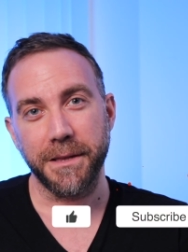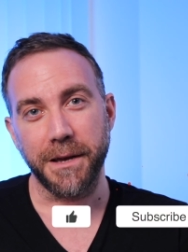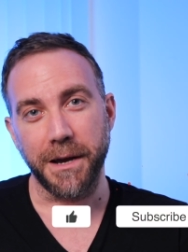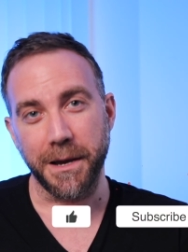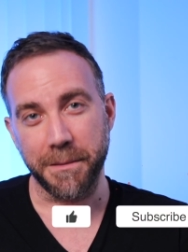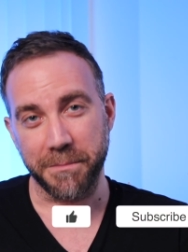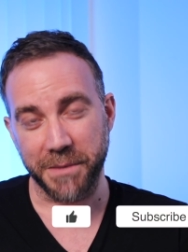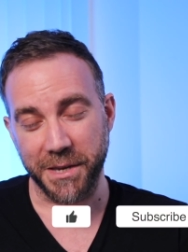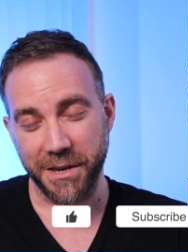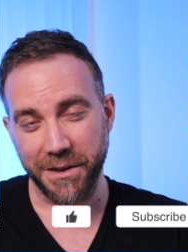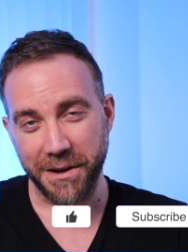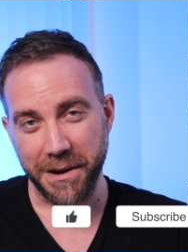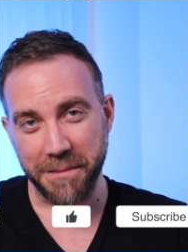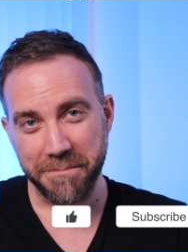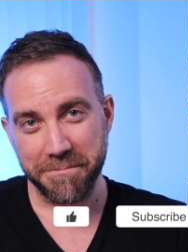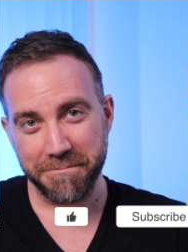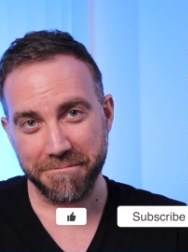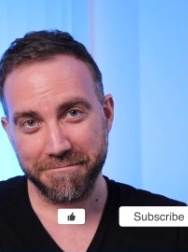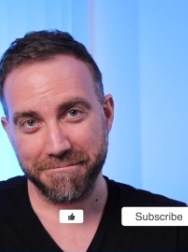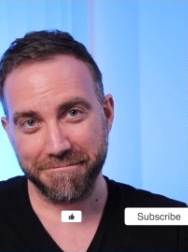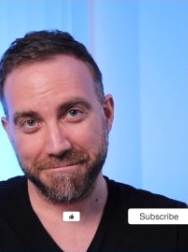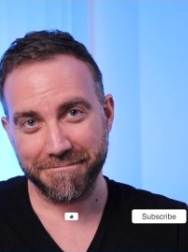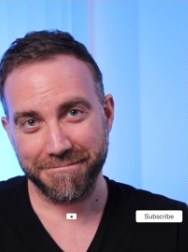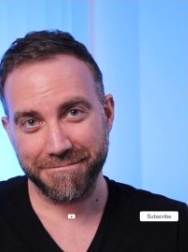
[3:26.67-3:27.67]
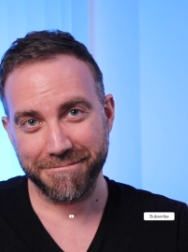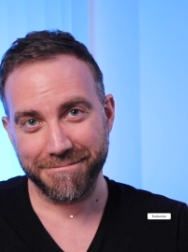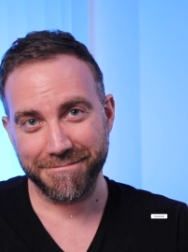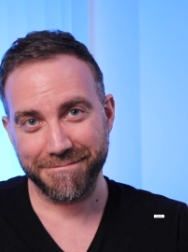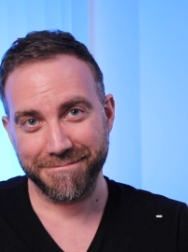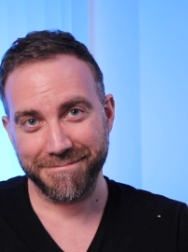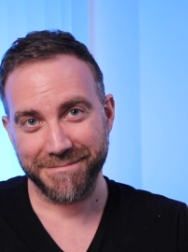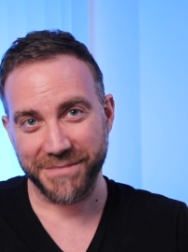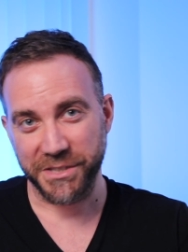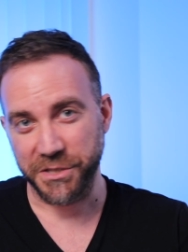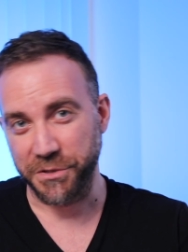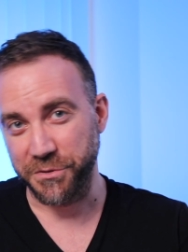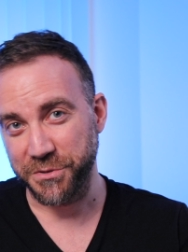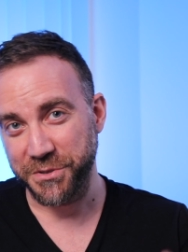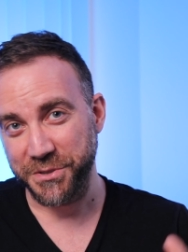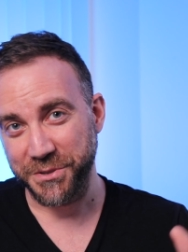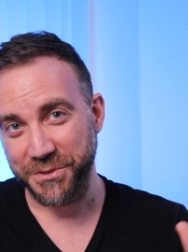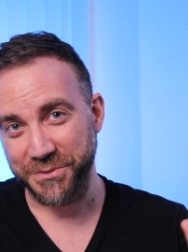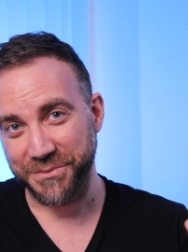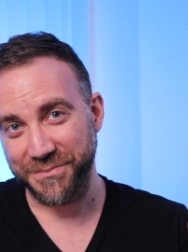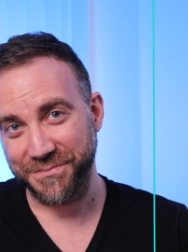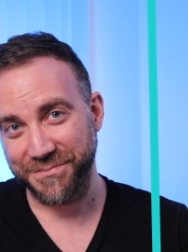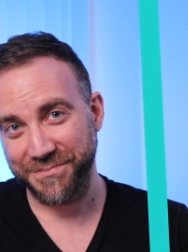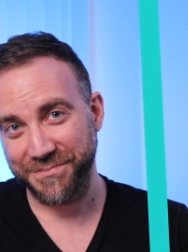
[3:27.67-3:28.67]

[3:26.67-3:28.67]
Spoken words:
I'm Kerem. See you soon.